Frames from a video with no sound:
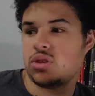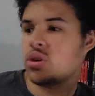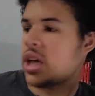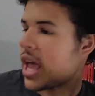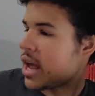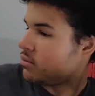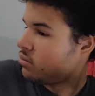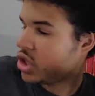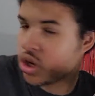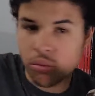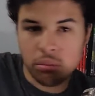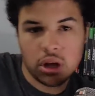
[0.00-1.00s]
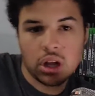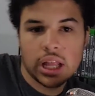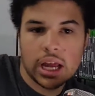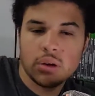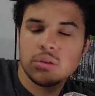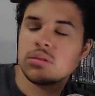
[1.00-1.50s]
You can, you know, ball
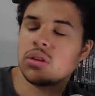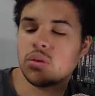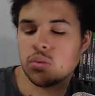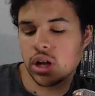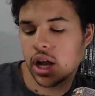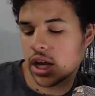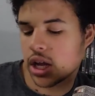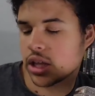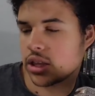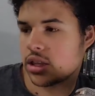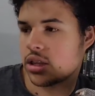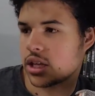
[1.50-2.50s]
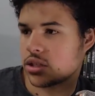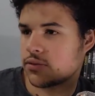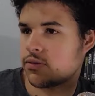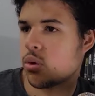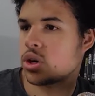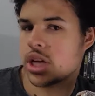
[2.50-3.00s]
out. The one I got that's
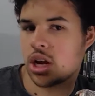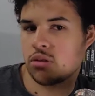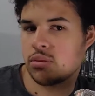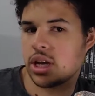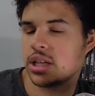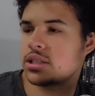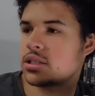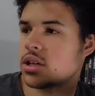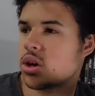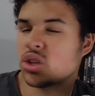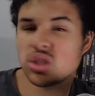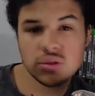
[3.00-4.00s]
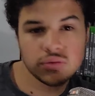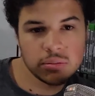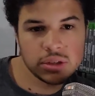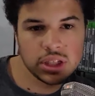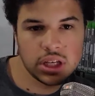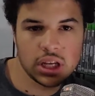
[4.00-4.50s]
4 terabytes, also from
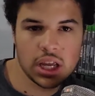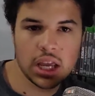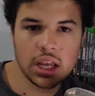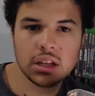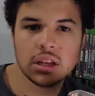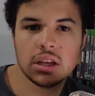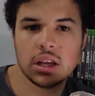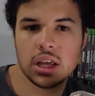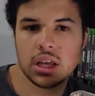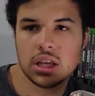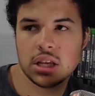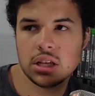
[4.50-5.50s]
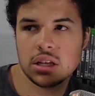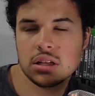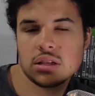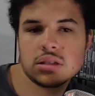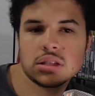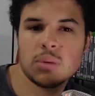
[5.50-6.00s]
Seagate,
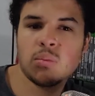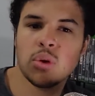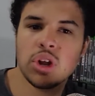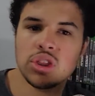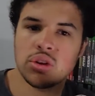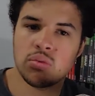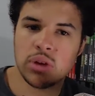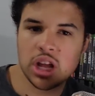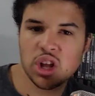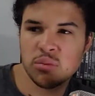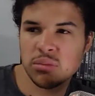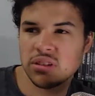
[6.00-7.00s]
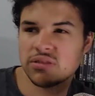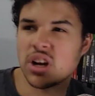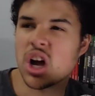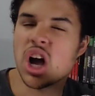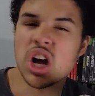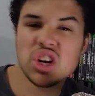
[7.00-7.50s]
is somewhere in the realm of
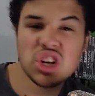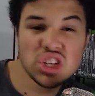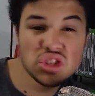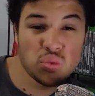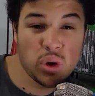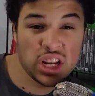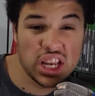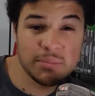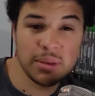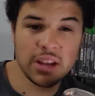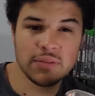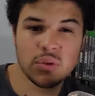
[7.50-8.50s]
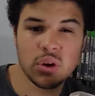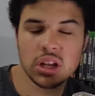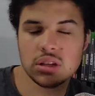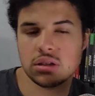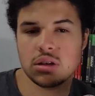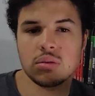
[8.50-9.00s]
120 I paid for it.
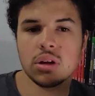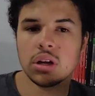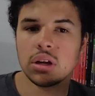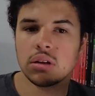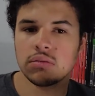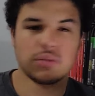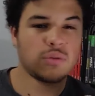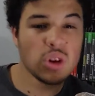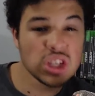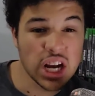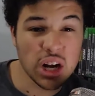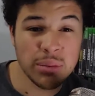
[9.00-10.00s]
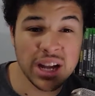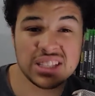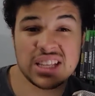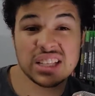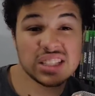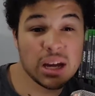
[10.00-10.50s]
So for 4 terabytes,
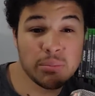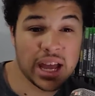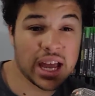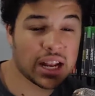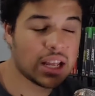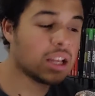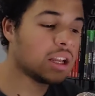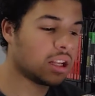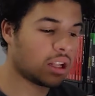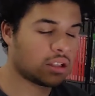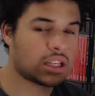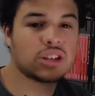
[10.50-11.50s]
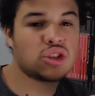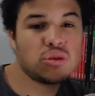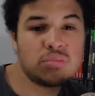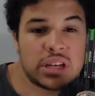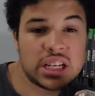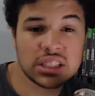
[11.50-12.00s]
that's not bad. It's not too
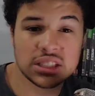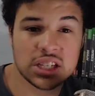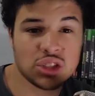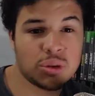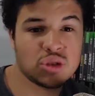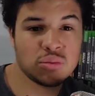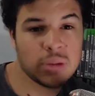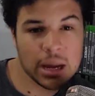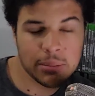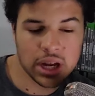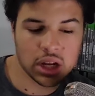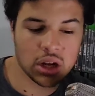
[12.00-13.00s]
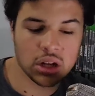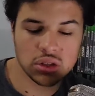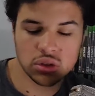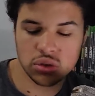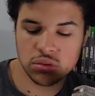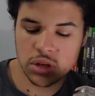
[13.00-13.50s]
big, doesn't take too much room behind my
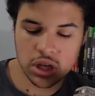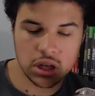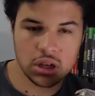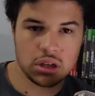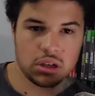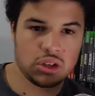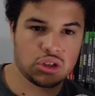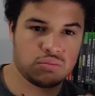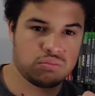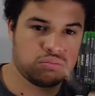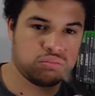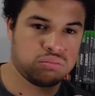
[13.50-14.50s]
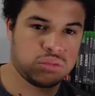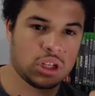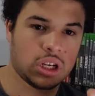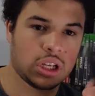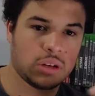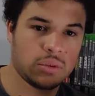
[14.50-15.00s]
console. You just
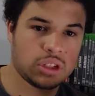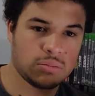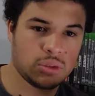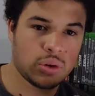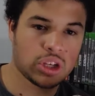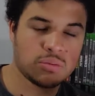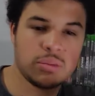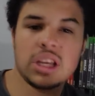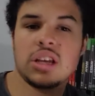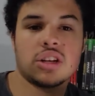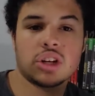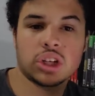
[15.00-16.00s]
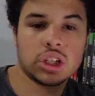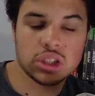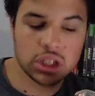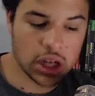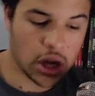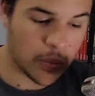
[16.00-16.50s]
plug it in with some USB and you're good
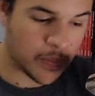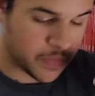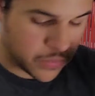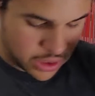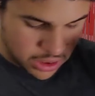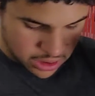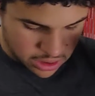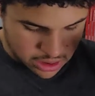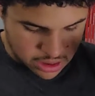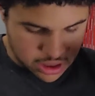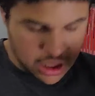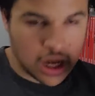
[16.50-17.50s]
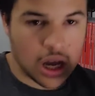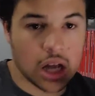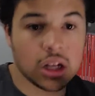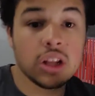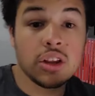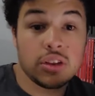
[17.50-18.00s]
to go.
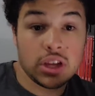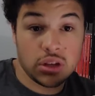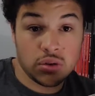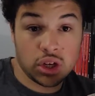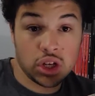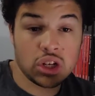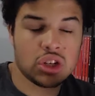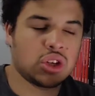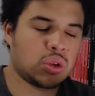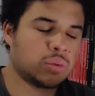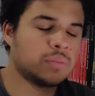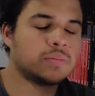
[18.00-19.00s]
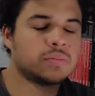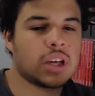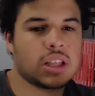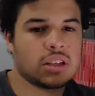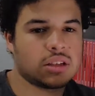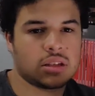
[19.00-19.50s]
Another thing you could do,
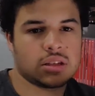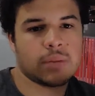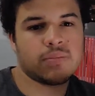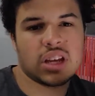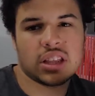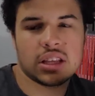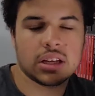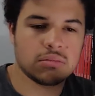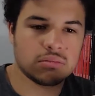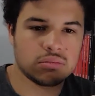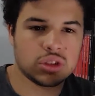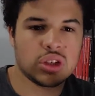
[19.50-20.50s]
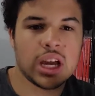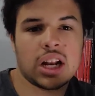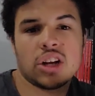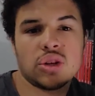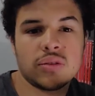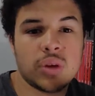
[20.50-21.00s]
and this is something that you kind
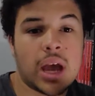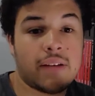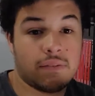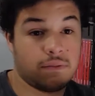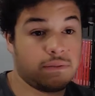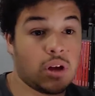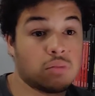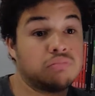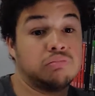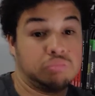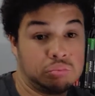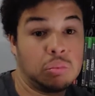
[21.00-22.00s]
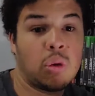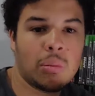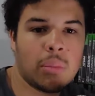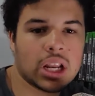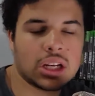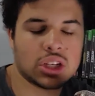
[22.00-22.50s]
of do if you have more
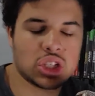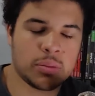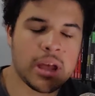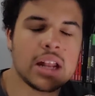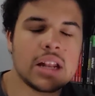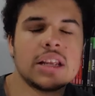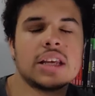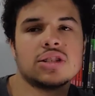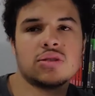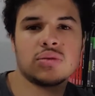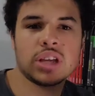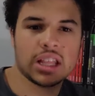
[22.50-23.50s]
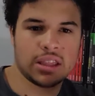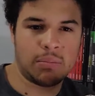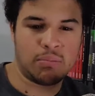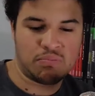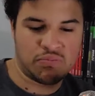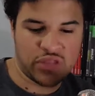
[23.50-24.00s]
money to spend, is you get the
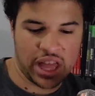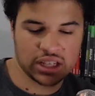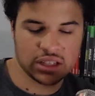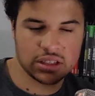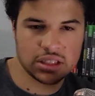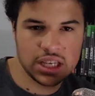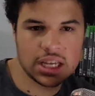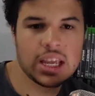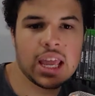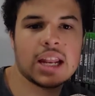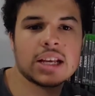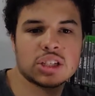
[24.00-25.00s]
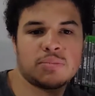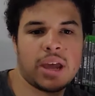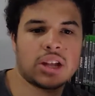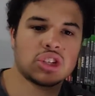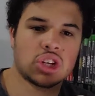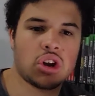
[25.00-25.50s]
like Seagate
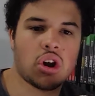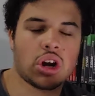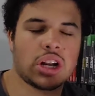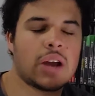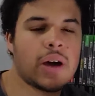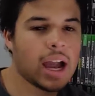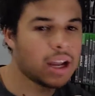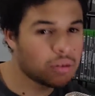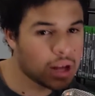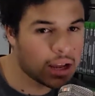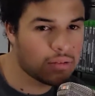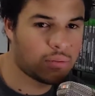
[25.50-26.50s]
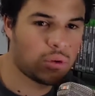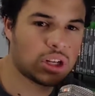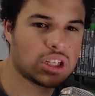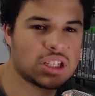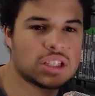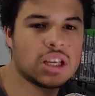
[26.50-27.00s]
expansion card. Now I don't have one
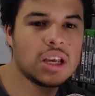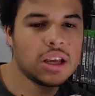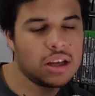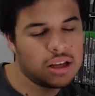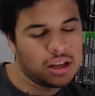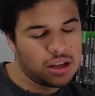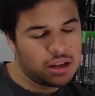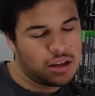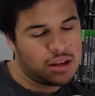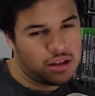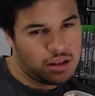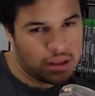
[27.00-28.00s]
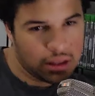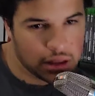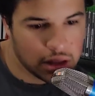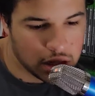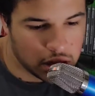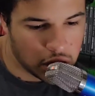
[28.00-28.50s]
because
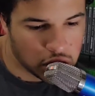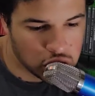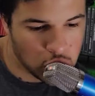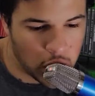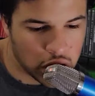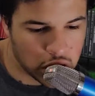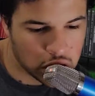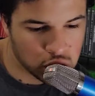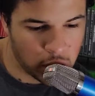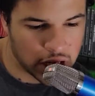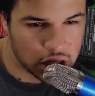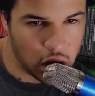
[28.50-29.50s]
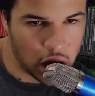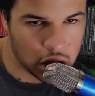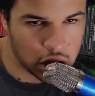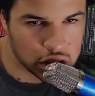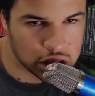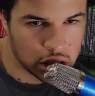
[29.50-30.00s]
they're $220.
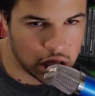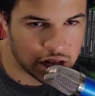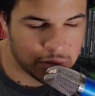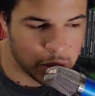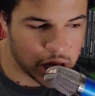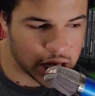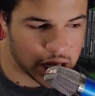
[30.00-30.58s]
That's a lot of money.